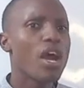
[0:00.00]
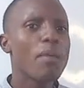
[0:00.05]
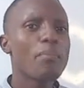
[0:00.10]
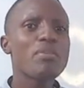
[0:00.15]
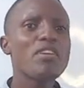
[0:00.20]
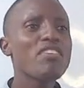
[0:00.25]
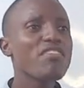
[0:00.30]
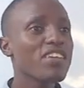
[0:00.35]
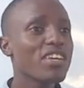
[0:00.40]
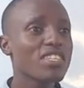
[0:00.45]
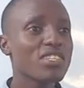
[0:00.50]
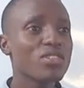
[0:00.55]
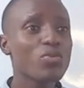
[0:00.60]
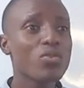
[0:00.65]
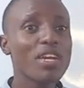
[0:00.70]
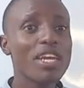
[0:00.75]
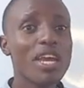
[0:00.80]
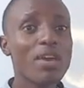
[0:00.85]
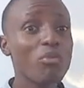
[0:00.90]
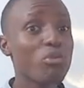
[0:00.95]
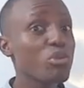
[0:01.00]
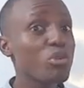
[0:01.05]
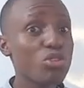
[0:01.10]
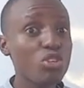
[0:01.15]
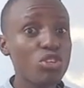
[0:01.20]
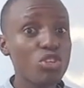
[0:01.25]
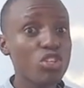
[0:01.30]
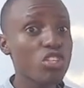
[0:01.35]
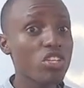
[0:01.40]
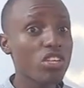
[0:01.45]
Previously, when I was a
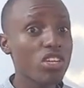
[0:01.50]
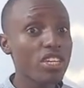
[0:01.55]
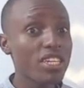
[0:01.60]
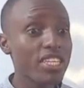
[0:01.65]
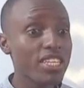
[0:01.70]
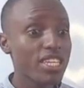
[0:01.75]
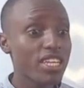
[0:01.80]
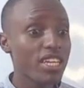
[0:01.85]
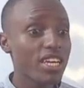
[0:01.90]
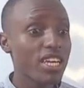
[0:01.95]
child,